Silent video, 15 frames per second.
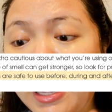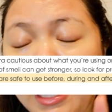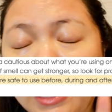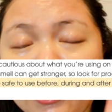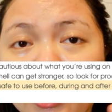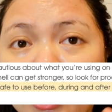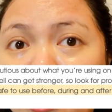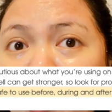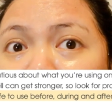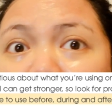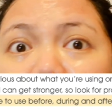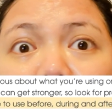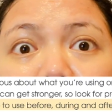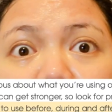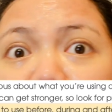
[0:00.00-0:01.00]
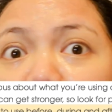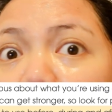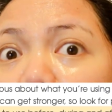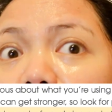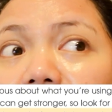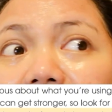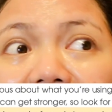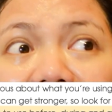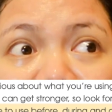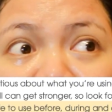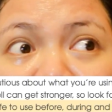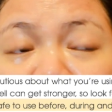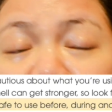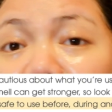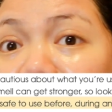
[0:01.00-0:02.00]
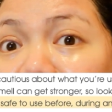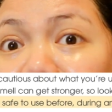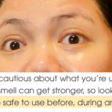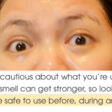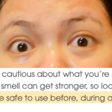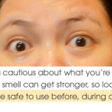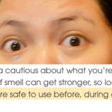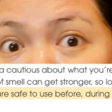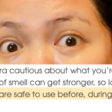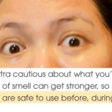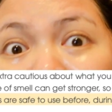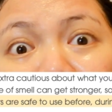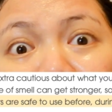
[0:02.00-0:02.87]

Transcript: and you can use it before, after, and during